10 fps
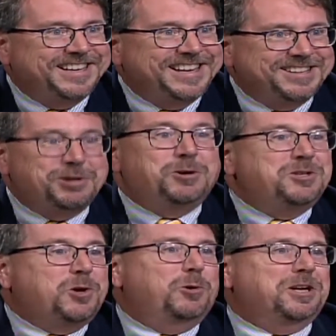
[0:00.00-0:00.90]
There
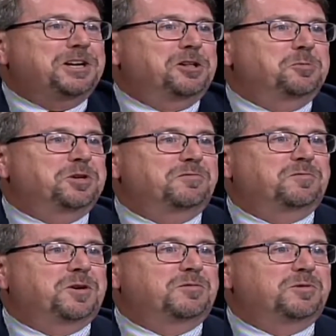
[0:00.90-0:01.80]
is already an element
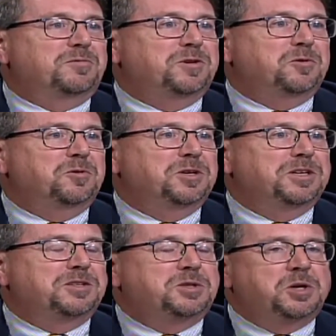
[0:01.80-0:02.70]
of review.
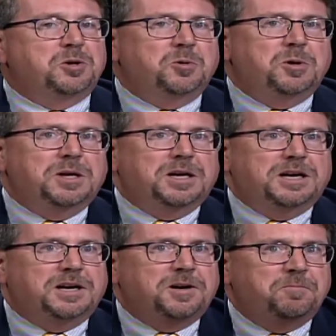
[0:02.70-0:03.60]
So,
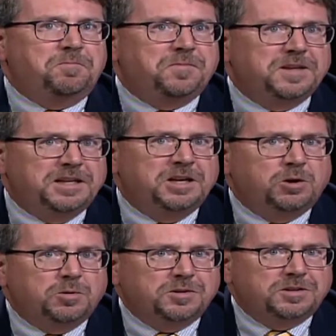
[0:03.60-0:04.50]

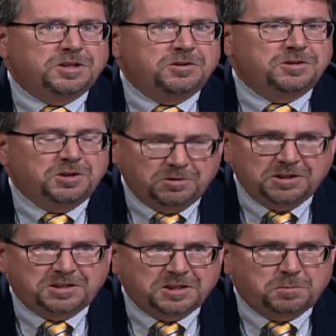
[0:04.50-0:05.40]
there is
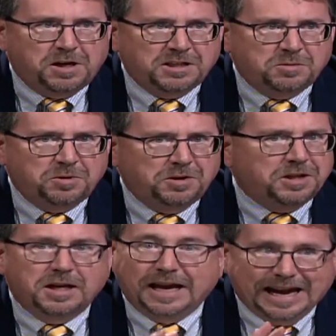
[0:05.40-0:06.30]
this possibility.
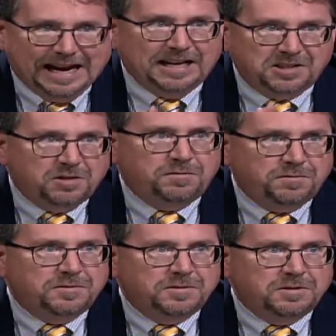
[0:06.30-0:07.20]
As of
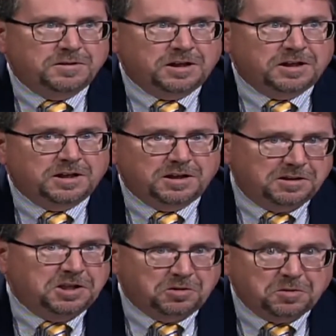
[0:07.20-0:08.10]

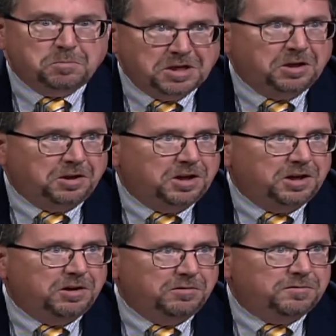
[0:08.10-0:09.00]
the middle
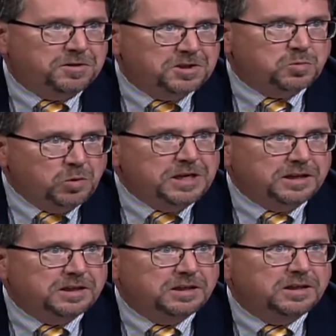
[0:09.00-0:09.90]
of this
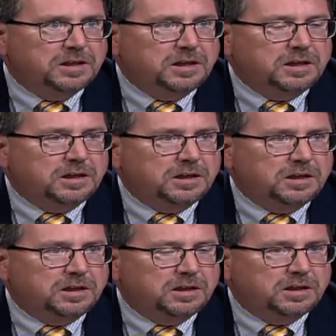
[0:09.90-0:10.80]
week,
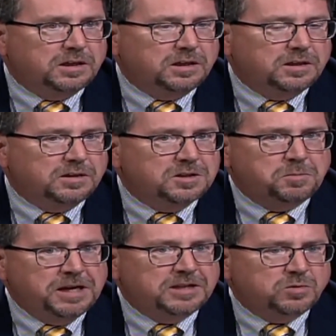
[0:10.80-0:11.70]
this
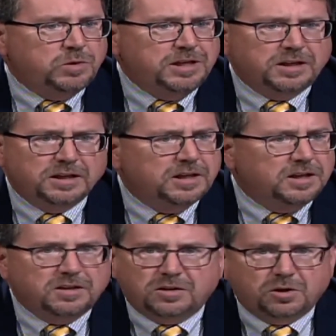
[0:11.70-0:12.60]
past week.
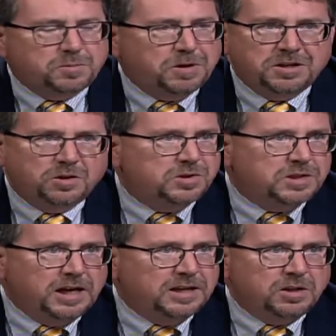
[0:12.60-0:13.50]
There's been no
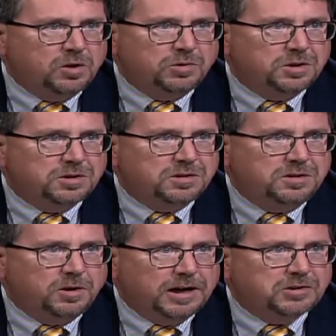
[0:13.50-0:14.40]
sign, though, that
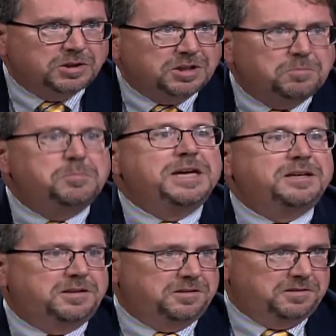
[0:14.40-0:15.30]
they're actually going to
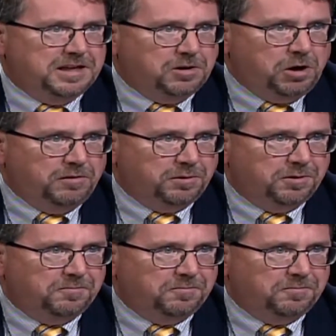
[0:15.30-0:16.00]
make that offer.